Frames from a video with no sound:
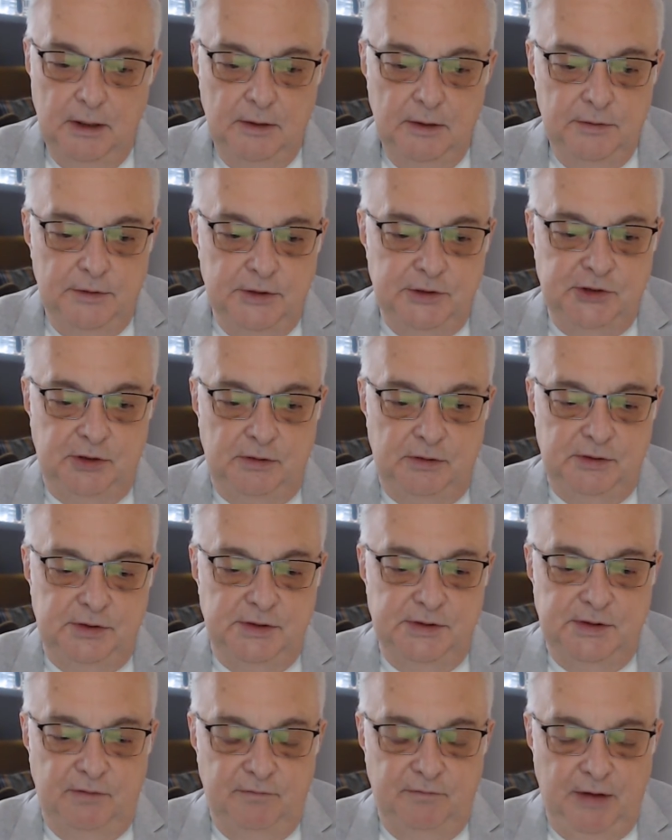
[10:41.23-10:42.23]
The church
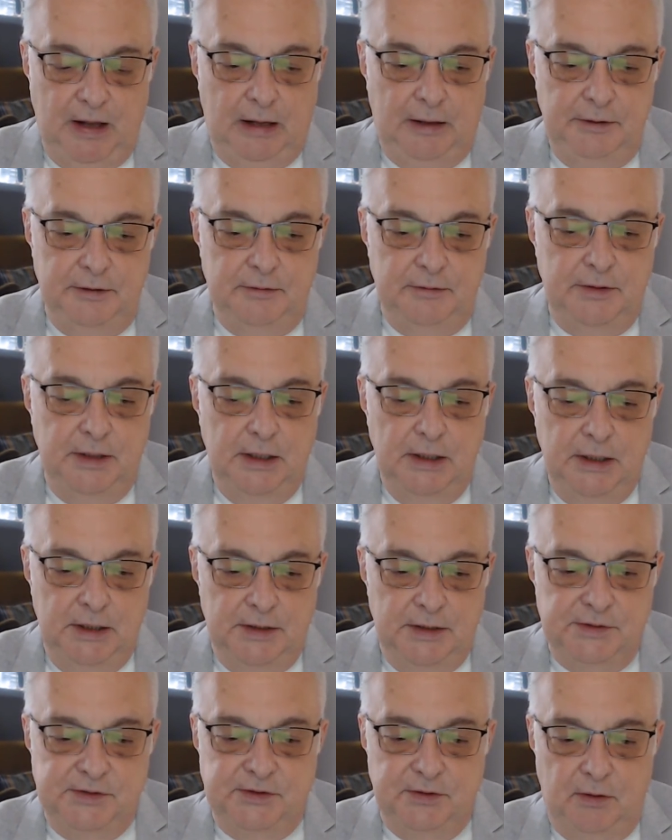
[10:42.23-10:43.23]
is a valued
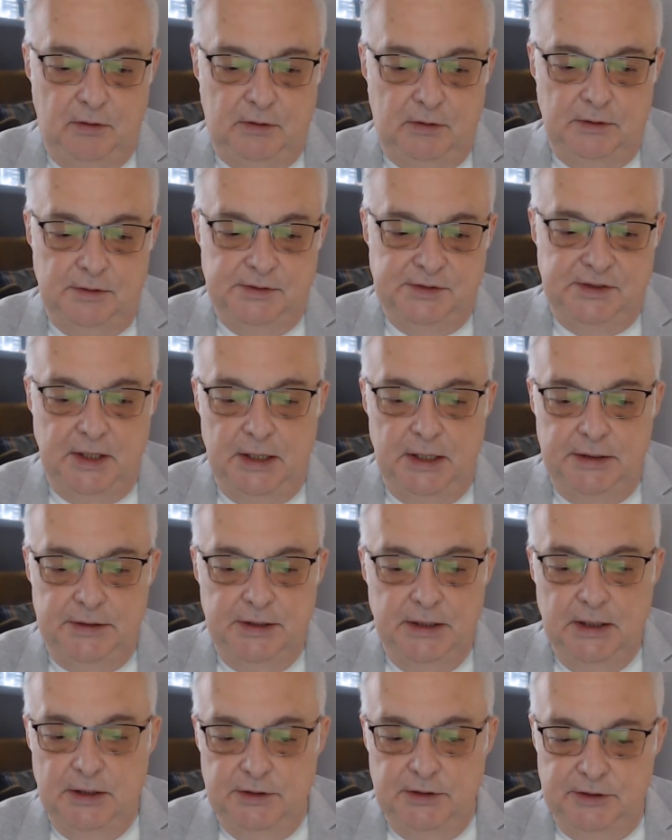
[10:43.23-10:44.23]
historical site
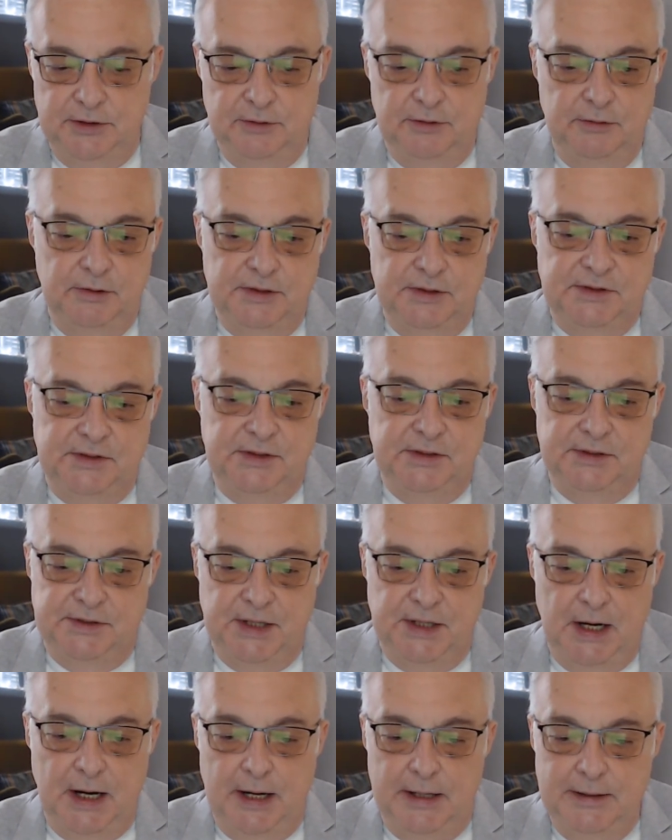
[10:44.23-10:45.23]
due to its
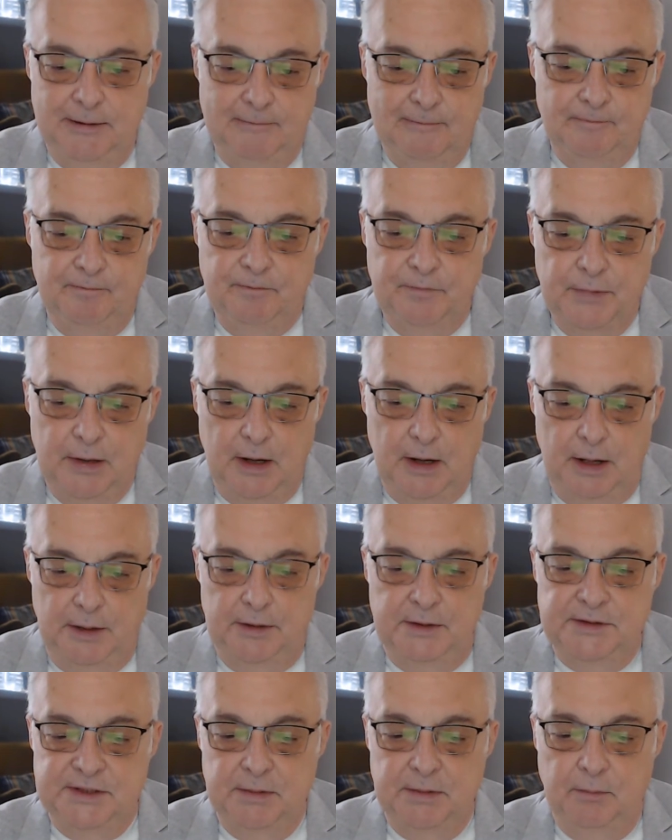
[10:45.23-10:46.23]
design and
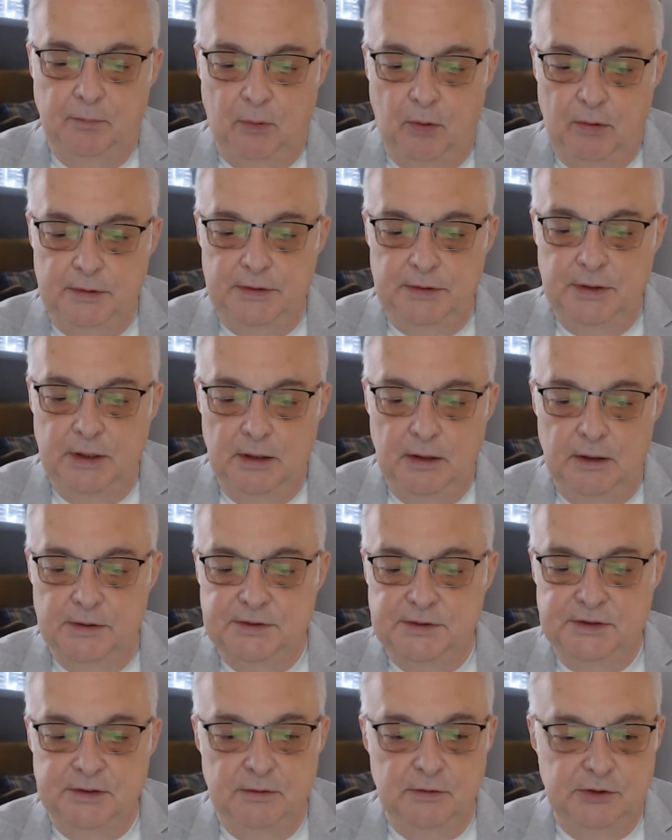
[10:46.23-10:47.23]
its important
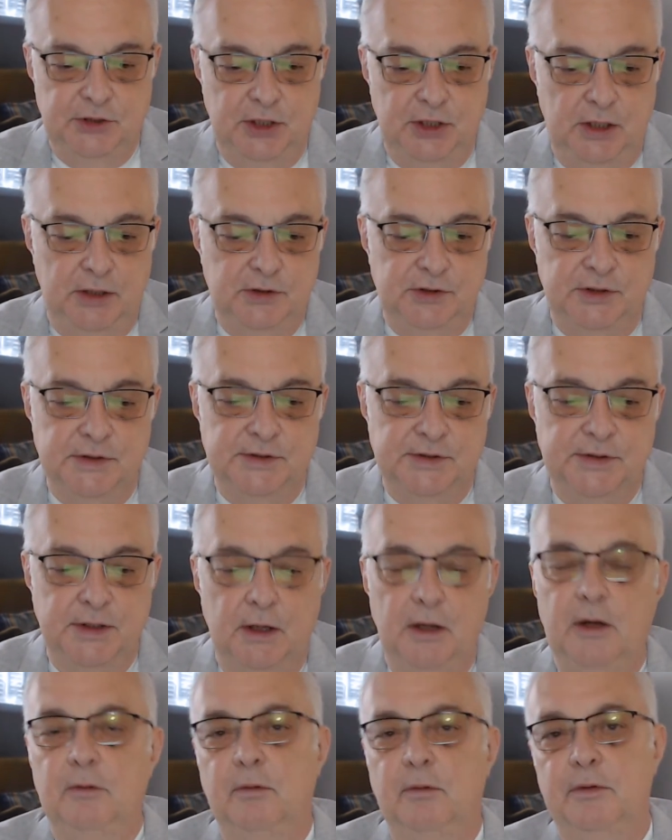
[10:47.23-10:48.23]
associations
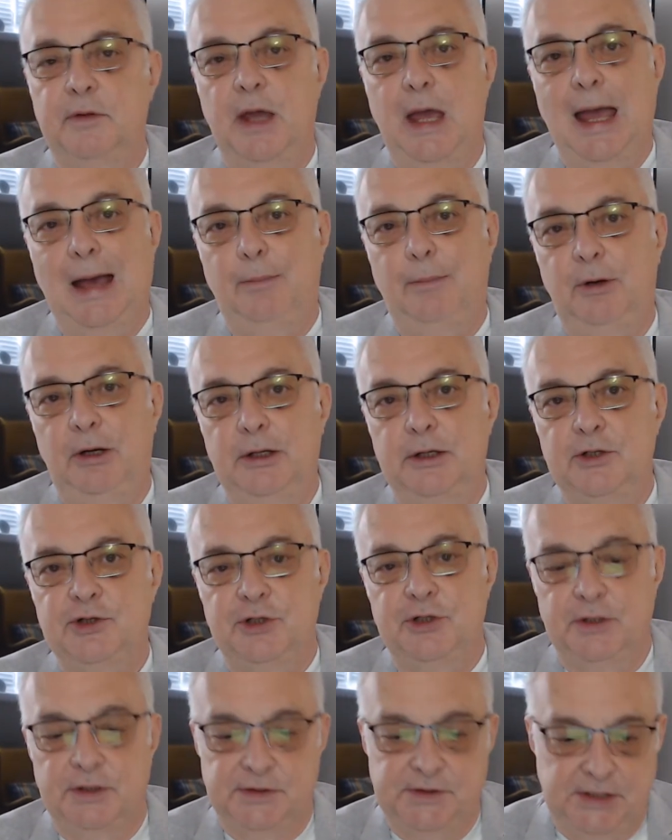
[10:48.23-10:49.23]
with
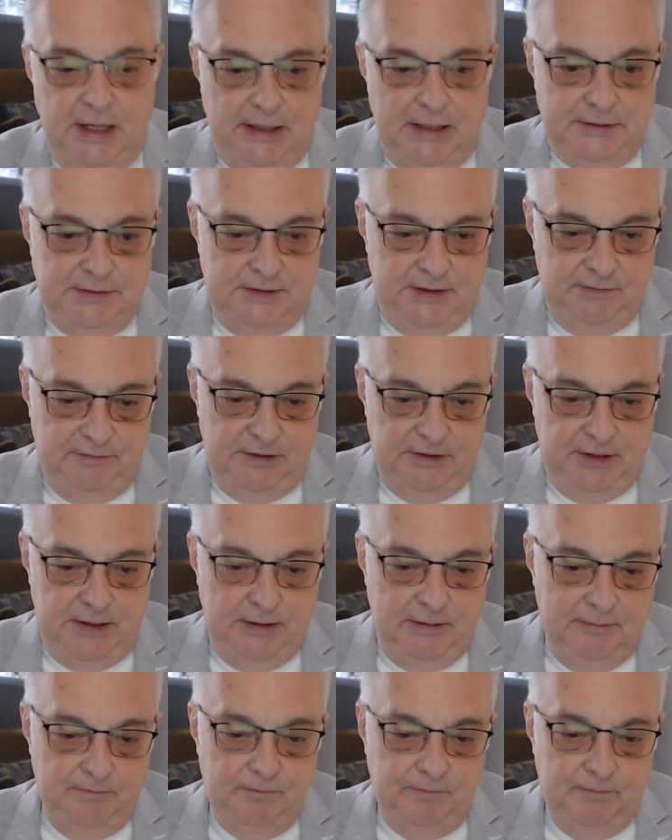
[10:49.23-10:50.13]
abolitionist activity.